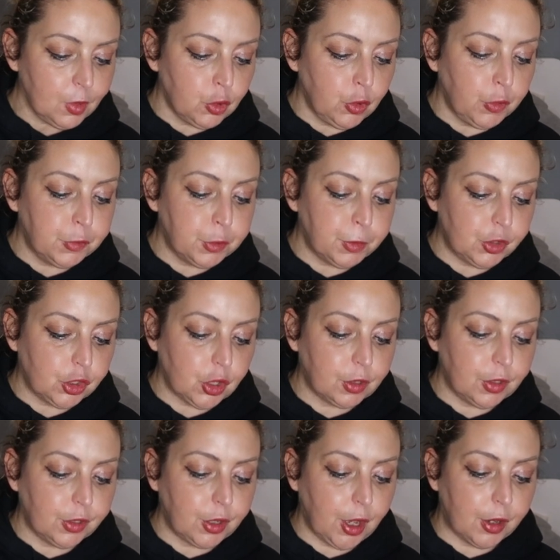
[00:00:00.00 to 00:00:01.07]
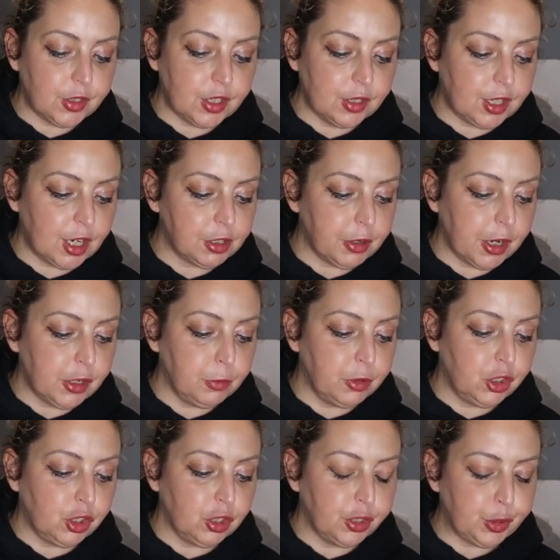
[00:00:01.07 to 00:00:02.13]
Covered with chocolate coating, decorated
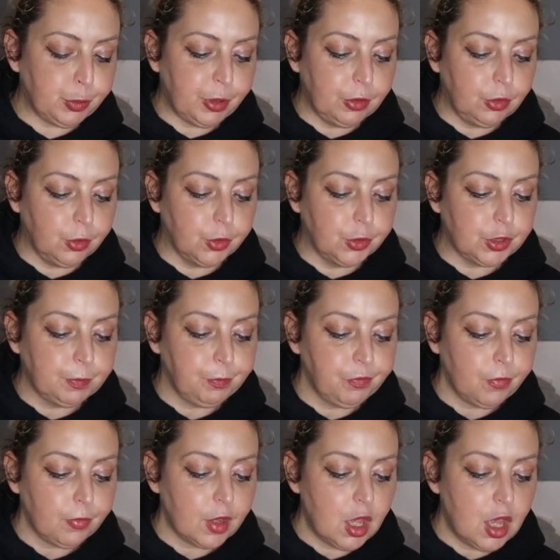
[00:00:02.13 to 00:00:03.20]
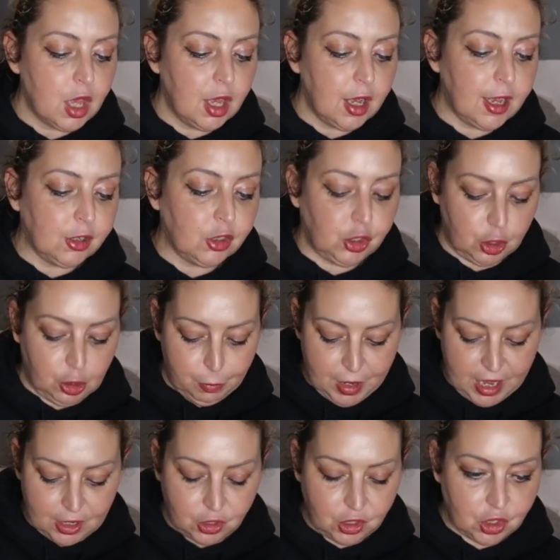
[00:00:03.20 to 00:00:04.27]
with sugar sprinkles and a sugar
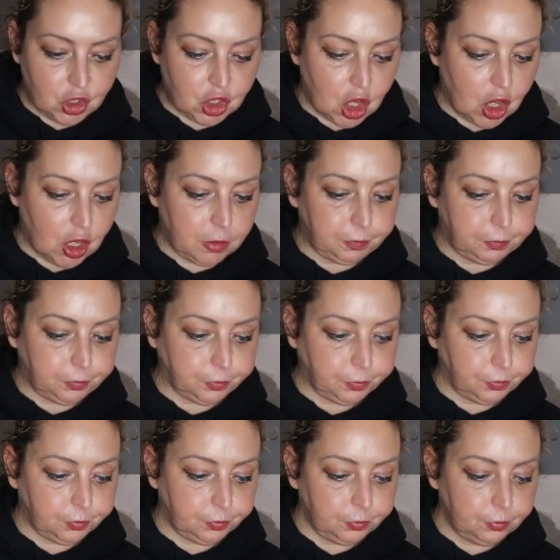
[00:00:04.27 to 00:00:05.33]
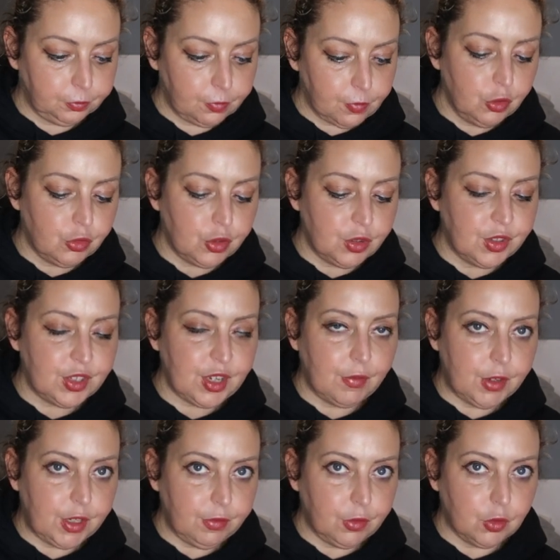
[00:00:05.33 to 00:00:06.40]
paste star.
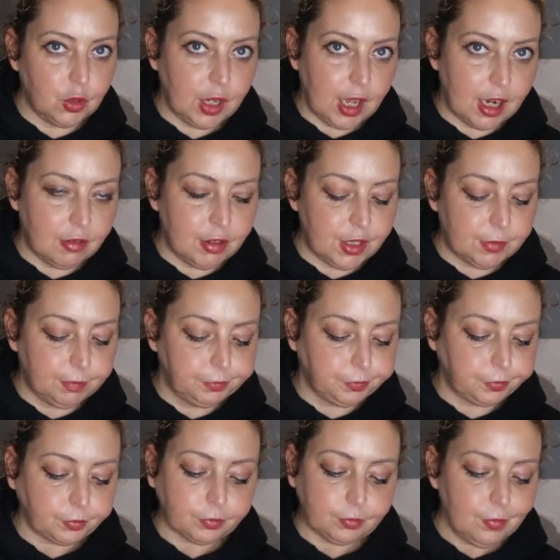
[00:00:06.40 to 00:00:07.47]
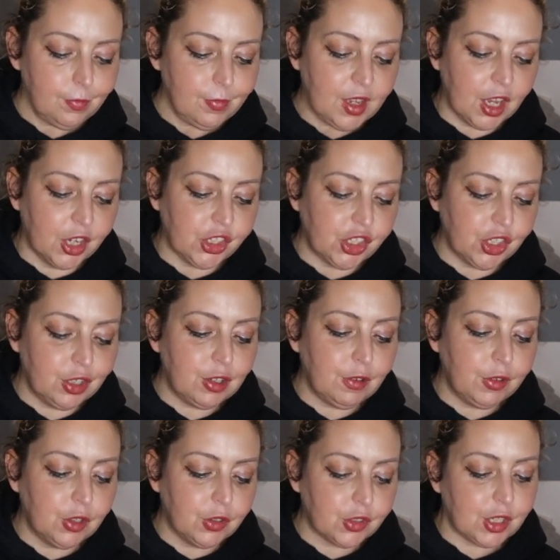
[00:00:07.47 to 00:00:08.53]
174 calories. I shouldn't
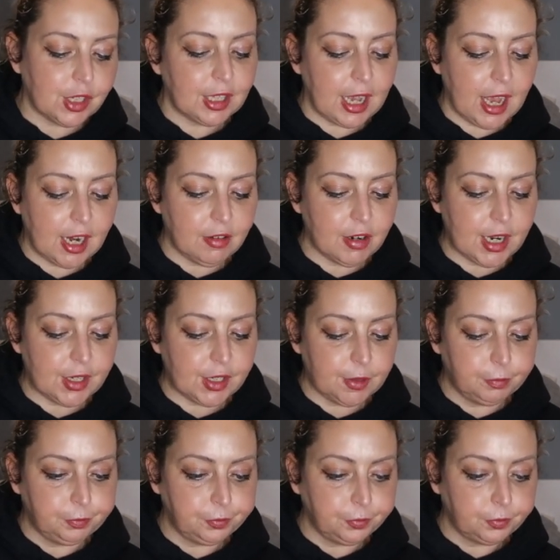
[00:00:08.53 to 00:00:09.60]
have looked at the calories.